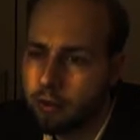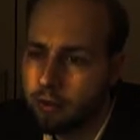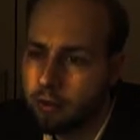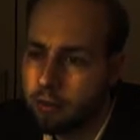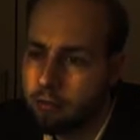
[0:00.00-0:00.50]

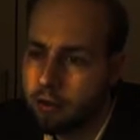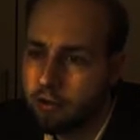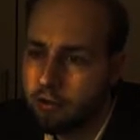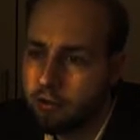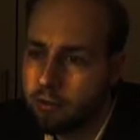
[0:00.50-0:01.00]
though it
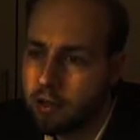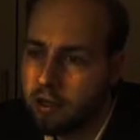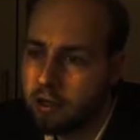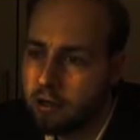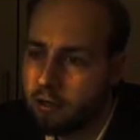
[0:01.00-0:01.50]
must have
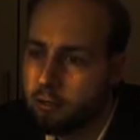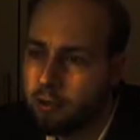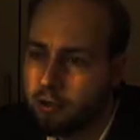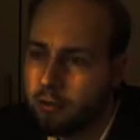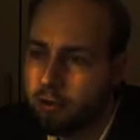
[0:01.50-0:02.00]
been
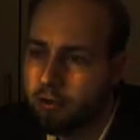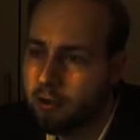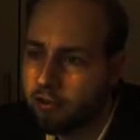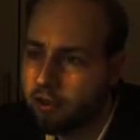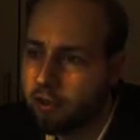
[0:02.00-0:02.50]
almost
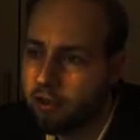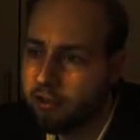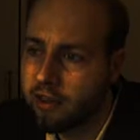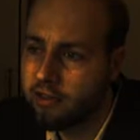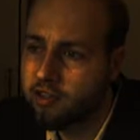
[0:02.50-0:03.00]
useless in our
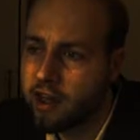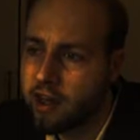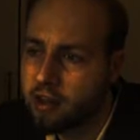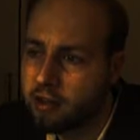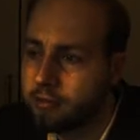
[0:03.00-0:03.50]
dense
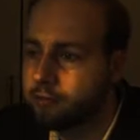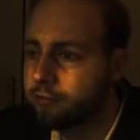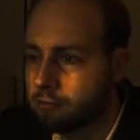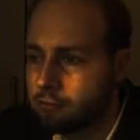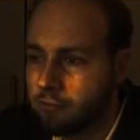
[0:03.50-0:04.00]
air.
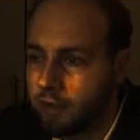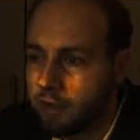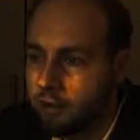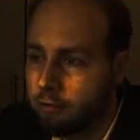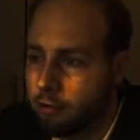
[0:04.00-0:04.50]

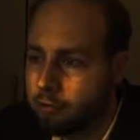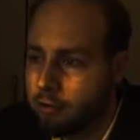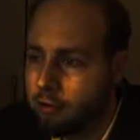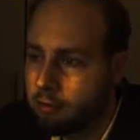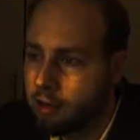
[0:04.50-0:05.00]
In a group
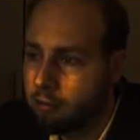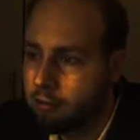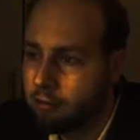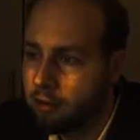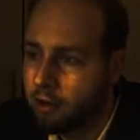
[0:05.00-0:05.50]
round the
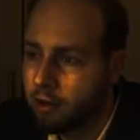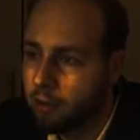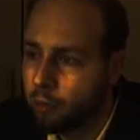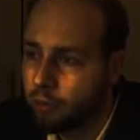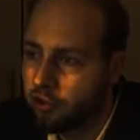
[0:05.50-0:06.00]
mouth
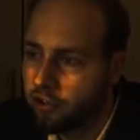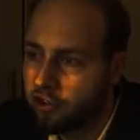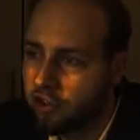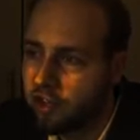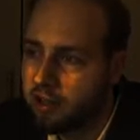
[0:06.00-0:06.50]
were
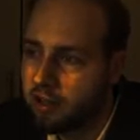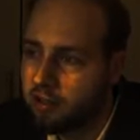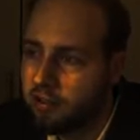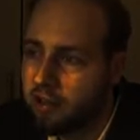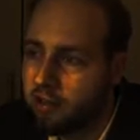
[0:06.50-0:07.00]
sixteen
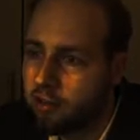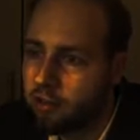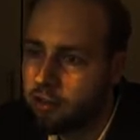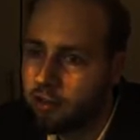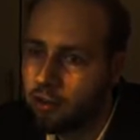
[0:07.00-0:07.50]

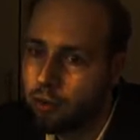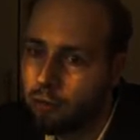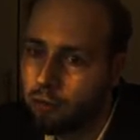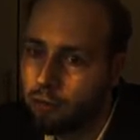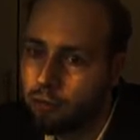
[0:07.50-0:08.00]
slender,
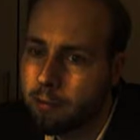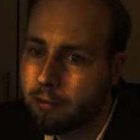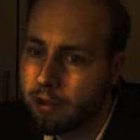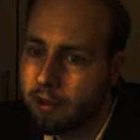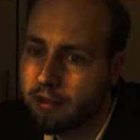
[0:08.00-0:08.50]
almost
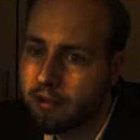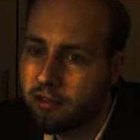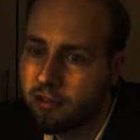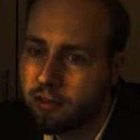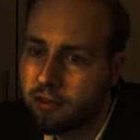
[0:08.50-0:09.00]
whip-like
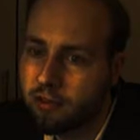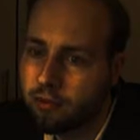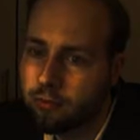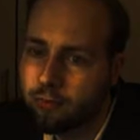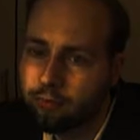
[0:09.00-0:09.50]
tentacles,
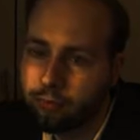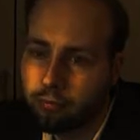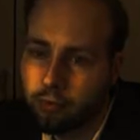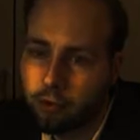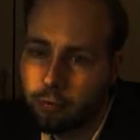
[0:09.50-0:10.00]

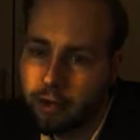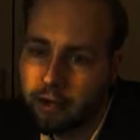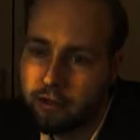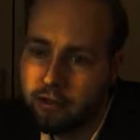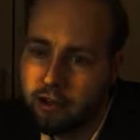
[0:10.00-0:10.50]

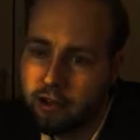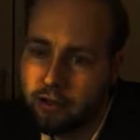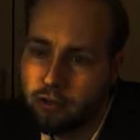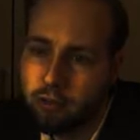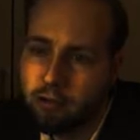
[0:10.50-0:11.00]
arranged
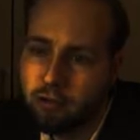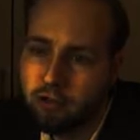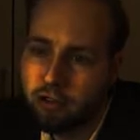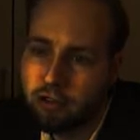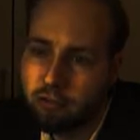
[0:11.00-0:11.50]
in two
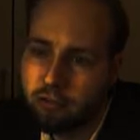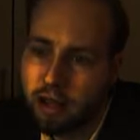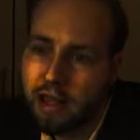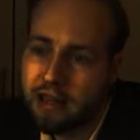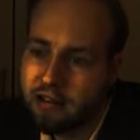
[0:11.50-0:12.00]
bunches of
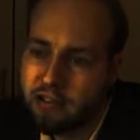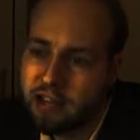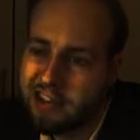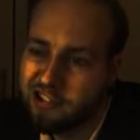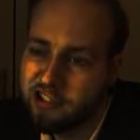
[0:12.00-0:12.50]
eight
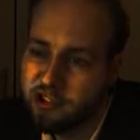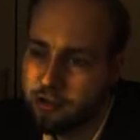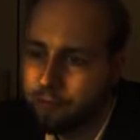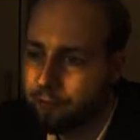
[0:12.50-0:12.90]
each.